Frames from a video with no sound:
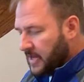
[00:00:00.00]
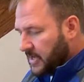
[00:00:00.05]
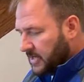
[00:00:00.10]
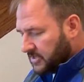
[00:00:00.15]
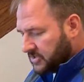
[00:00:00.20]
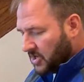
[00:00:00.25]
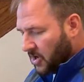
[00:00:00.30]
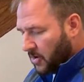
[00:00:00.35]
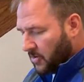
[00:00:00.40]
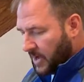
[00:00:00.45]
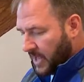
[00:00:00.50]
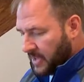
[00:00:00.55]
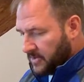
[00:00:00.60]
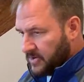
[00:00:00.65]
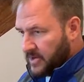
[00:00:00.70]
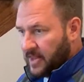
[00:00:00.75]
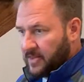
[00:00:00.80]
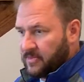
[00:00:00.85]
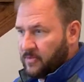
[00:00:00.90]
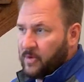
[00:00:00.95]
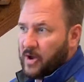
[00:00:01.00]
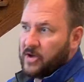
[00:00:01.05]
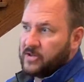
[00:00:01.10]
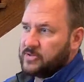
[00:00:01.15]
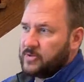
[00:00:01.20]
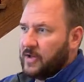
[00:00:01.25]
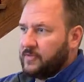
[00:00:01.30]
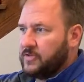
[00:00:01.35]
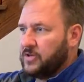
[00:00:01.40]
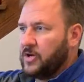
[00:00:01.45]
So, and we
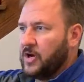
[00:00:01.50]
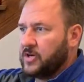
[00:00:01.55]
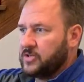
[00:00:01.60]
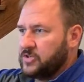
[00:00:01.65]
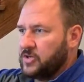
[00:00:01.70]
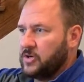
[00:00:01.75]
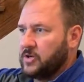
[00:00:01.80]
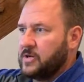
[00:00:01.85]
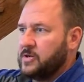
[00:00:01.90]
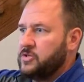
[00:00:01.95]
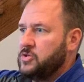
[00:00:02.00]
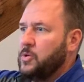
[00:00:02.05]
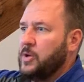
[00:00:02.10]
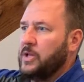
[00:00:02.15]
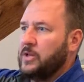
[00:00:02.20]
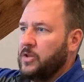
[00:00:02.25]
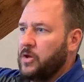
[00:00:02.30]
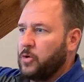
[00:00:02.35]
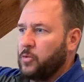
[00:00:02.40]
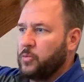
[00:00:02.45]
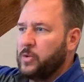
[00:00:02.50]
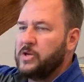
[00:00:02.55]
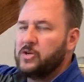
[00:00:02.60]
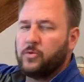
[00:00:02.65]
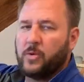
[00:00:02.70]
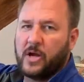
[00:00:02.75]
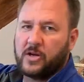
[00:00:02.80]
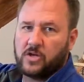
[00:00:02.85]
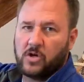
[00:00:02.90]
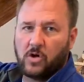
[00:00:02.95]
also have the dogs that are doing a little
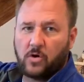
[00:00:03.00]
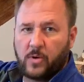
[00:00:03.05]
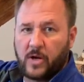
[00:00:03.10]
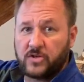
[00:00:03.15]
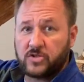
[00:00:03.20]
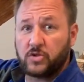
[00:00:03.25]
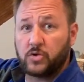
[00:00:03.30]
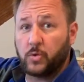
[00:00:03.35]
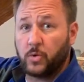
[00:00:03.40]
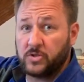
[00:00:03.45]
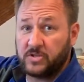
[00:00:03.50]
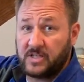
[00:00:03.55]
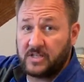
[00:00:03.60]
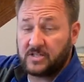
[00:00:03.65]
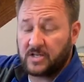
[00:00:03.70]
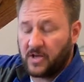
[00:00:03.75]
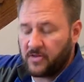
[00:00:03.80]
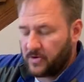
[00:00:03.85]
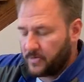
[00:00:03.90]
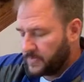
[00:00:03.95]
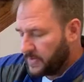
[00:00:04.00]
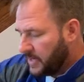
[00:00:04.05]
redirected aggression towards each other.